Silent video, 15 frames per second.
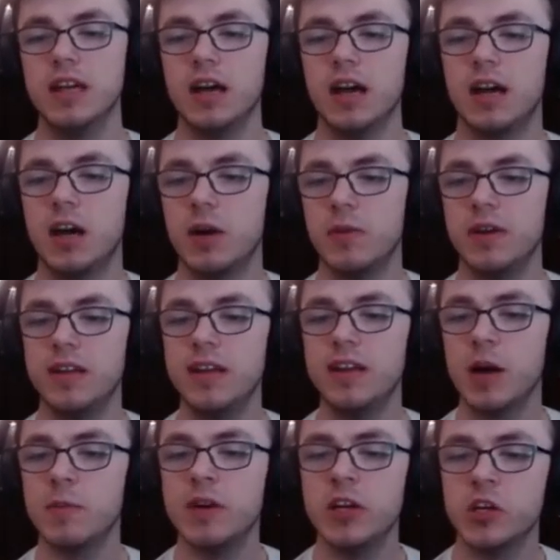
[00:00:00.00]
We need
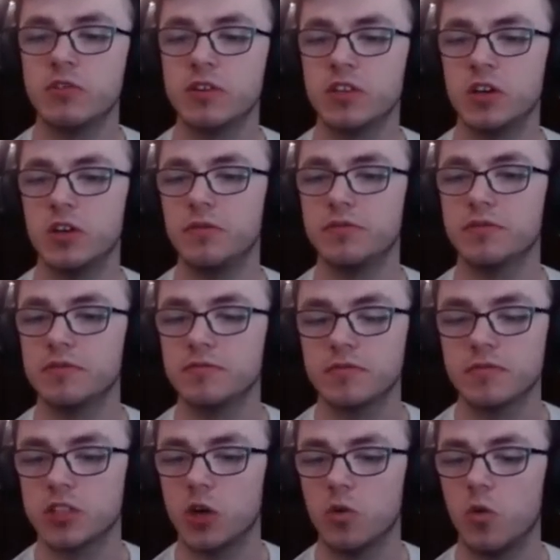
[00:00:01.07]
our Major Resolve.
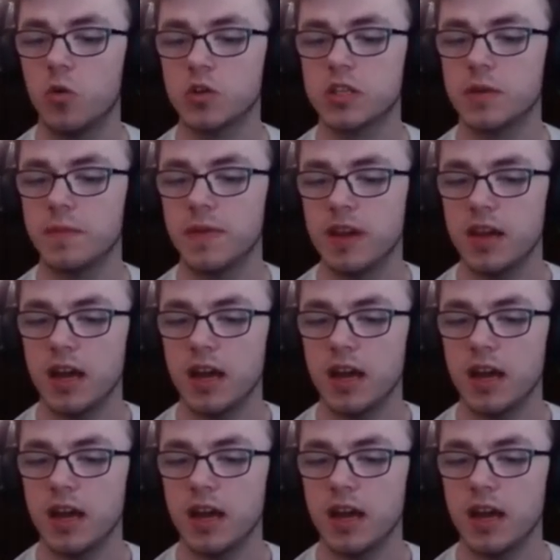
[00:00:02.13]
So awesome.